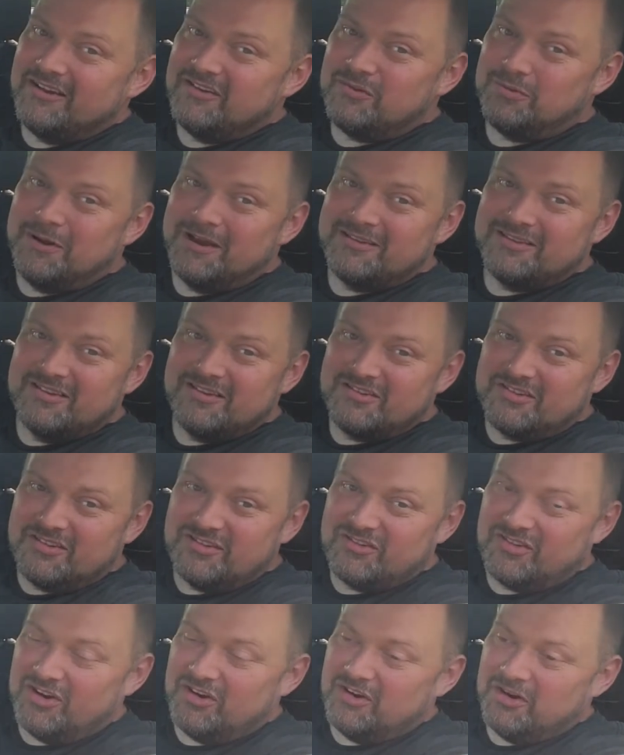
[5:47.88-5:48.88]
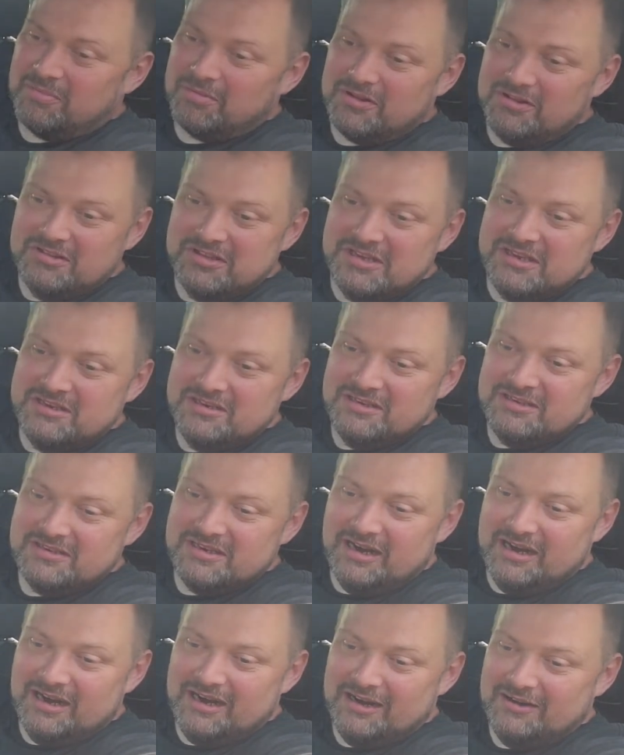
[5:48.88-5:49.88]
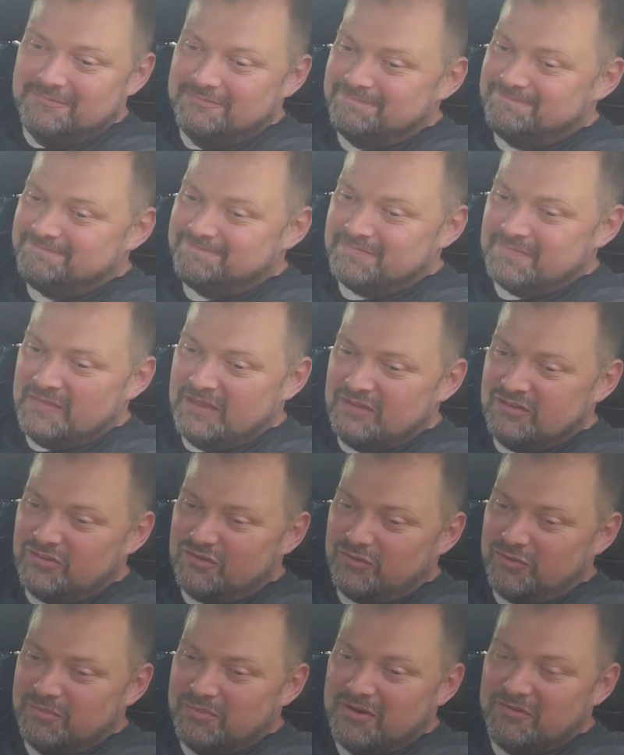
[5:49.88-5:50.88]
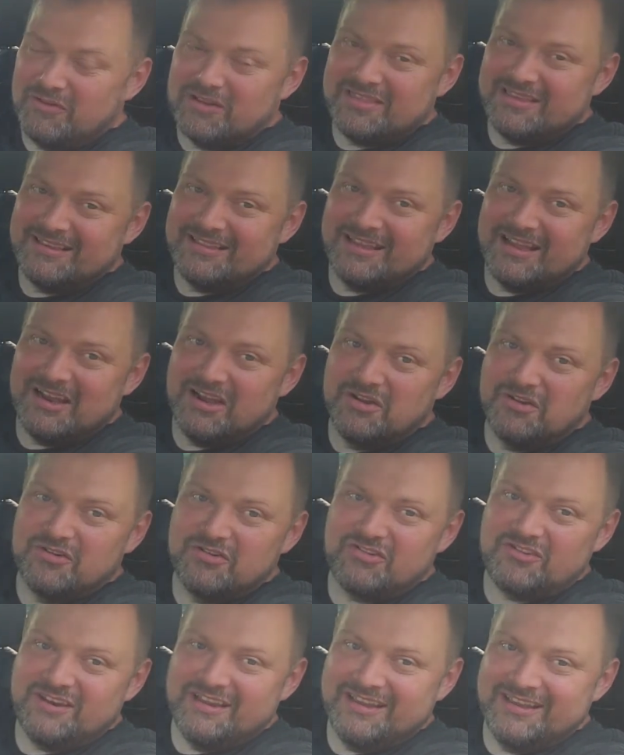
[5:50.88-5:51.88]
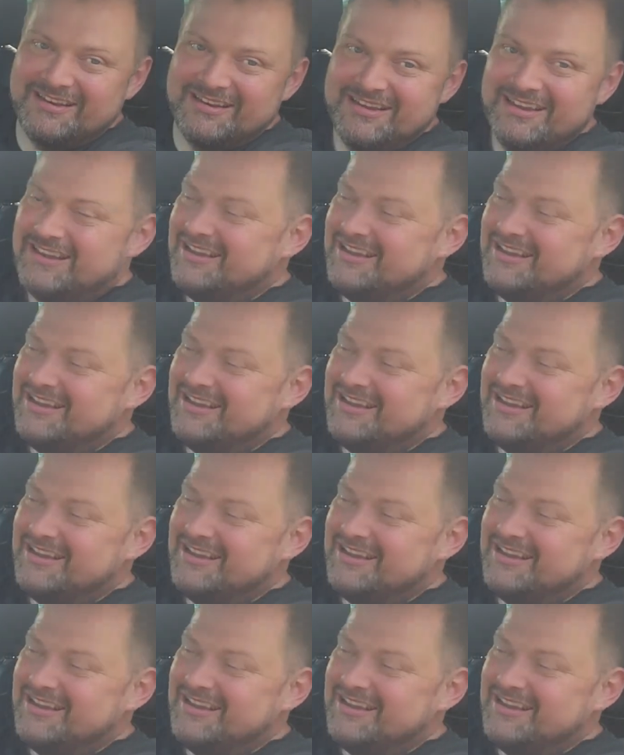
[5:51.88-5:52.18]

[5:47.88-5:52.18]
expect this to start up clean. Just from everything that I understand,